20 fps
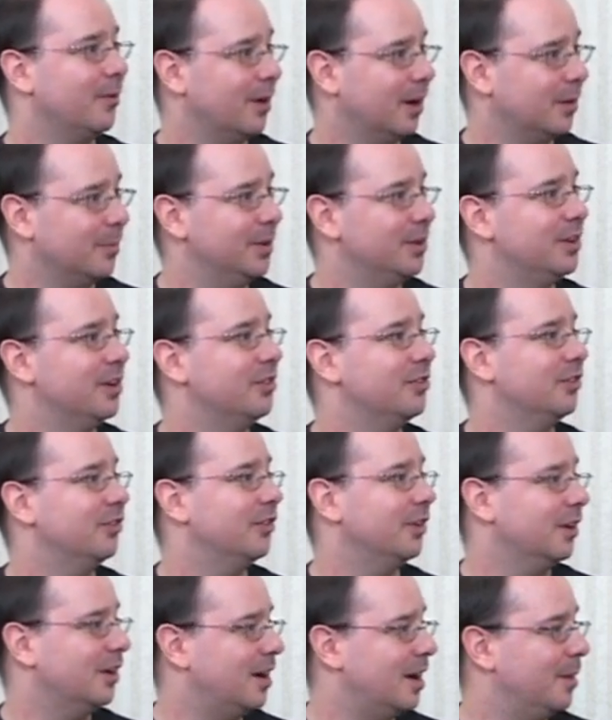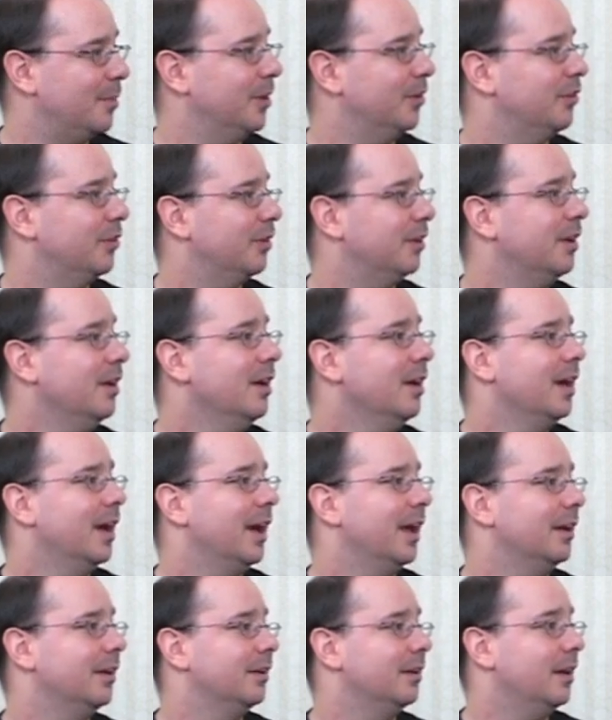recommendations and comments
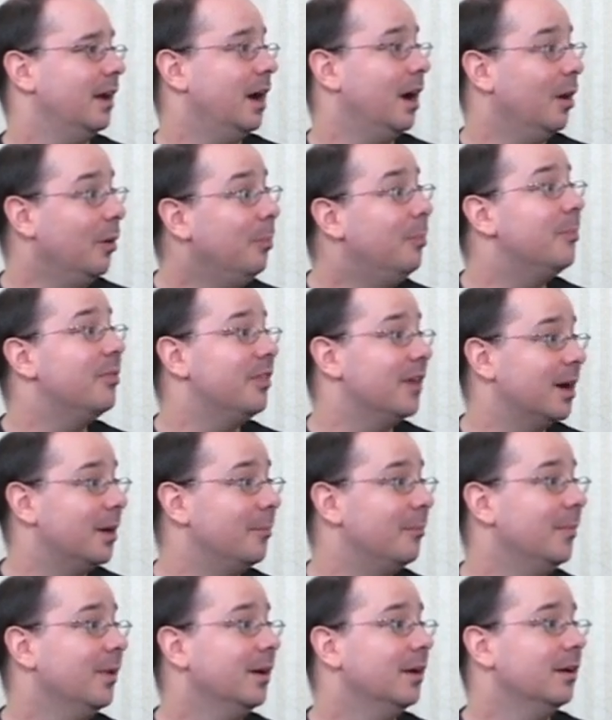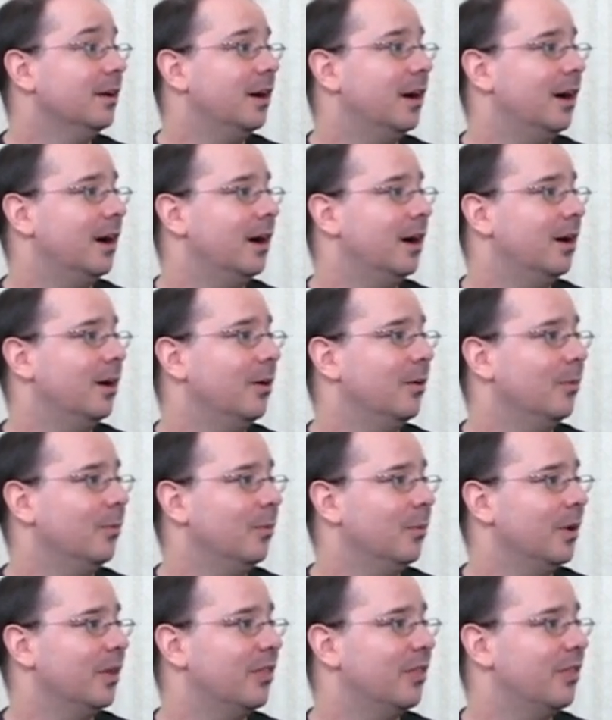and help them
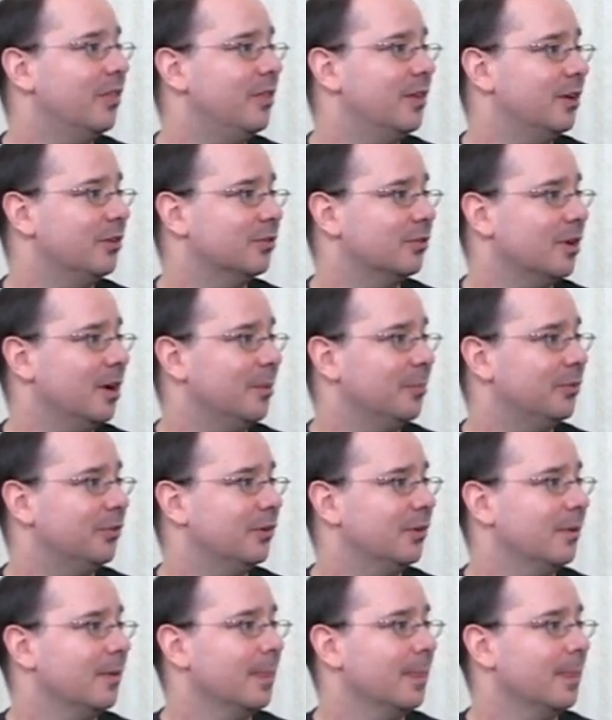with their scripts.